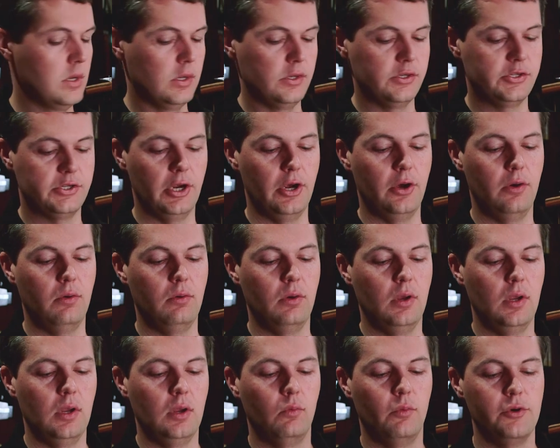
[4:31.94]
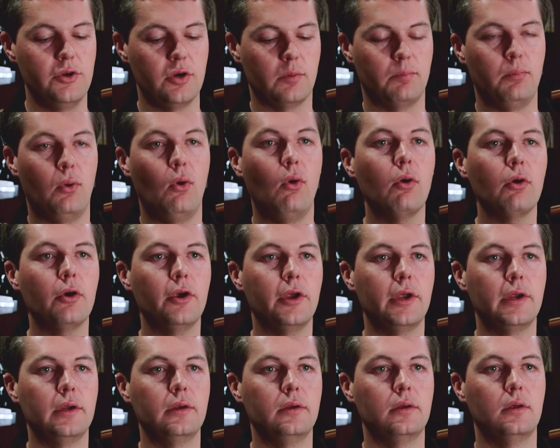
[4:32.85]
So when you're
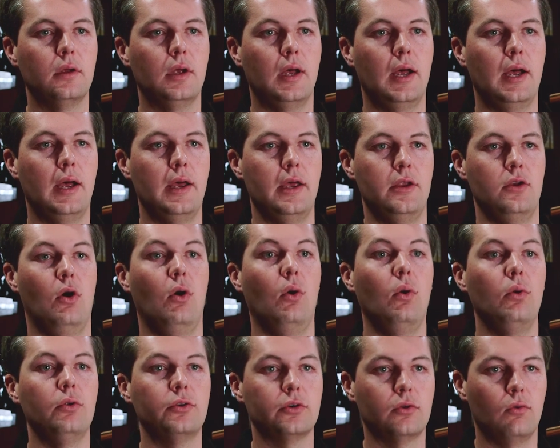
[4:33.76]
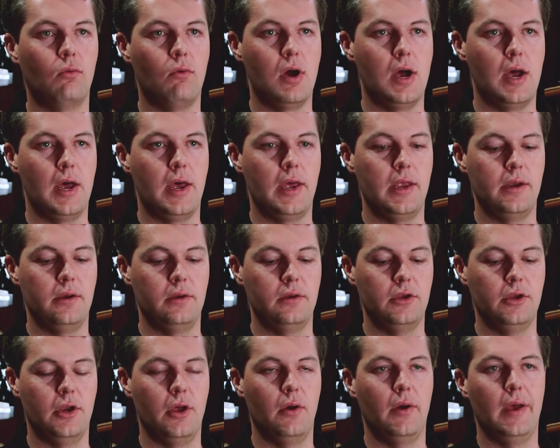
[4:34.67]
pouring an older wine,
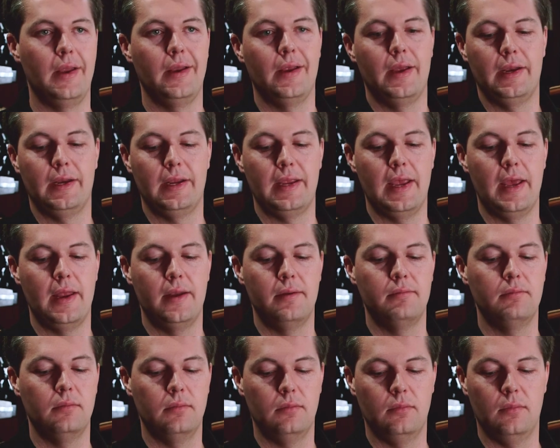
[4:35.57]
and again,